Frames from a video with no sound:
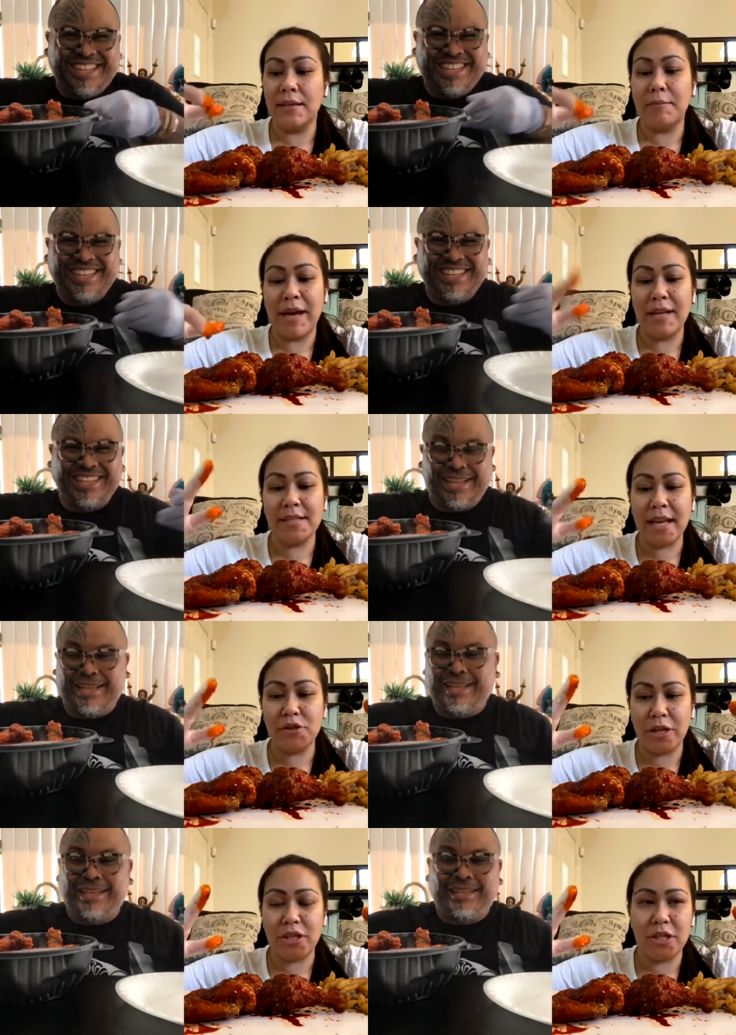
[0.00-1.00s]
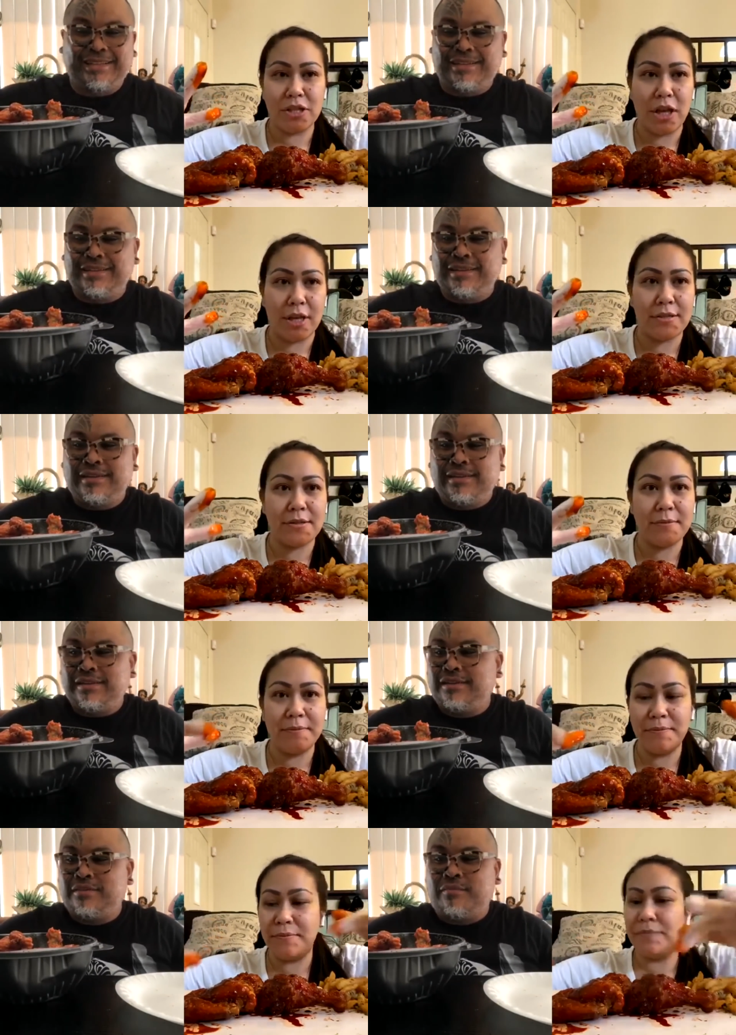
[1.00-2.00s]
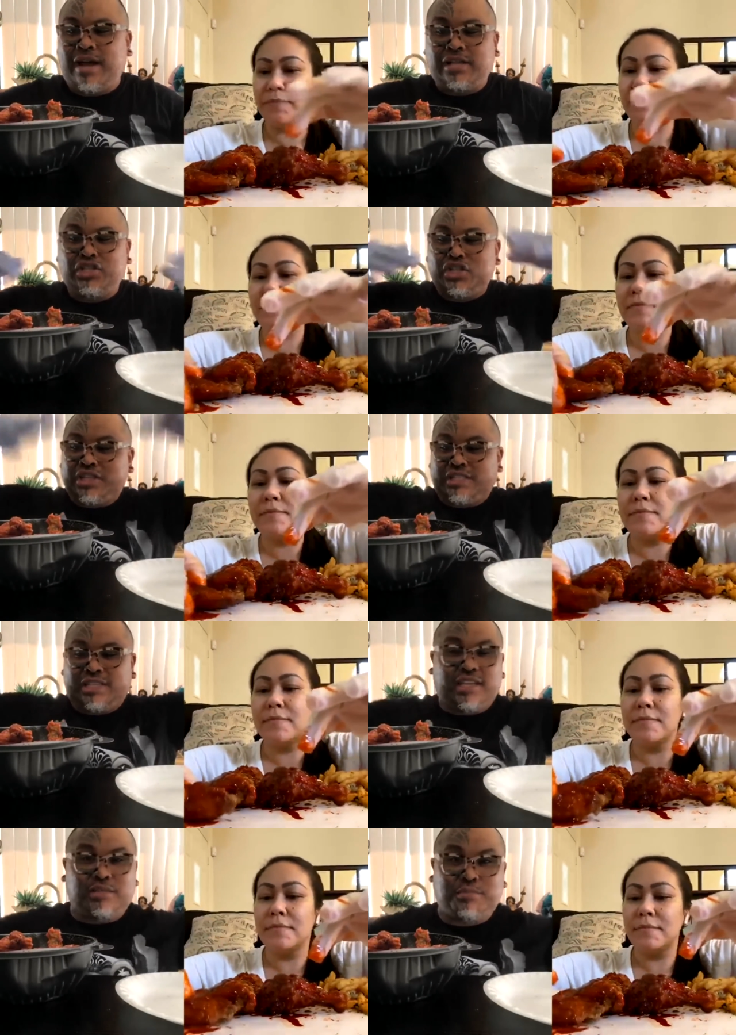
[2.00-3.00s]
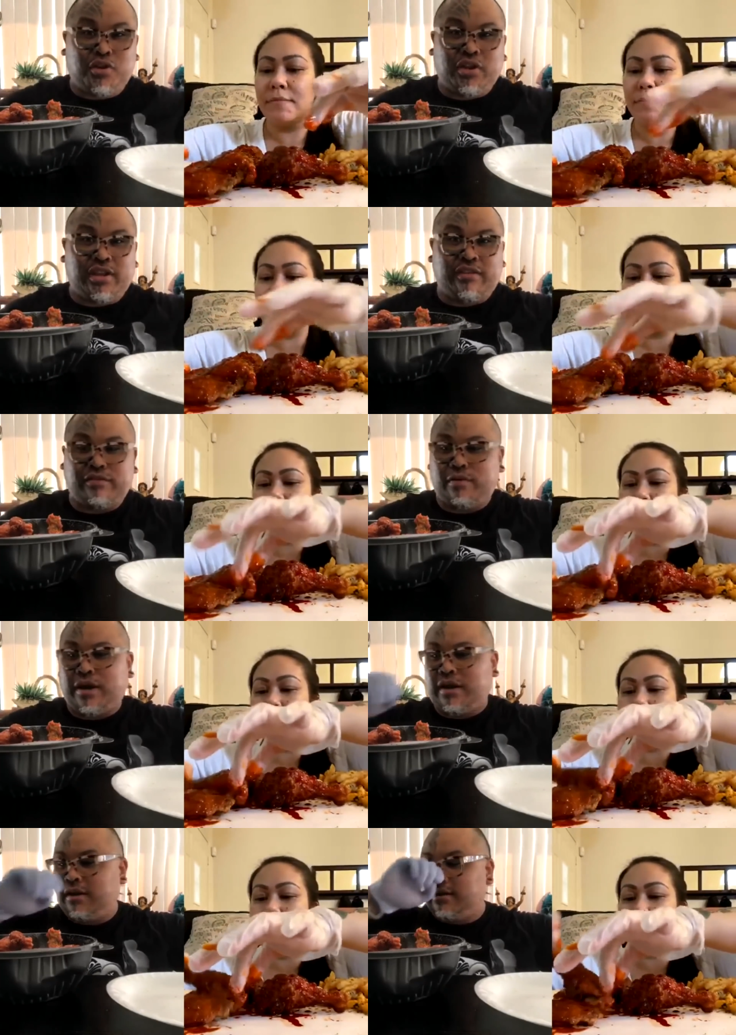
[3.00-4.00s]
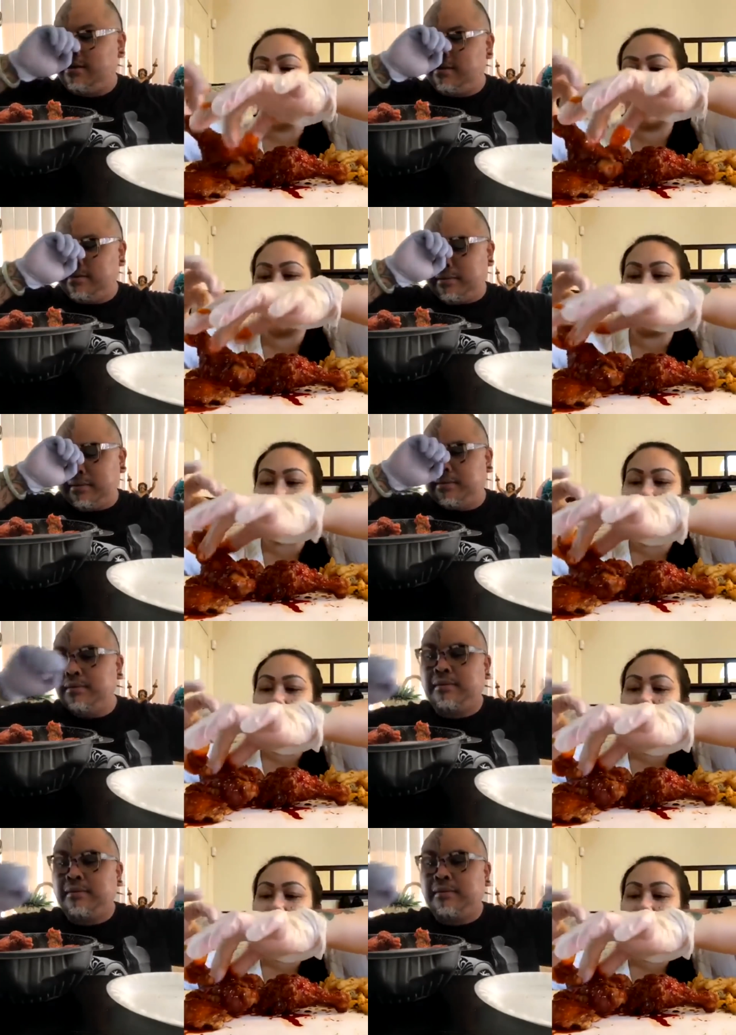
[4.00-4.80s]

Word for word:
Speaker 1: Mine is like drenched in sauce.
Speaker 2: Mine just exploded everywhere. Uh oh.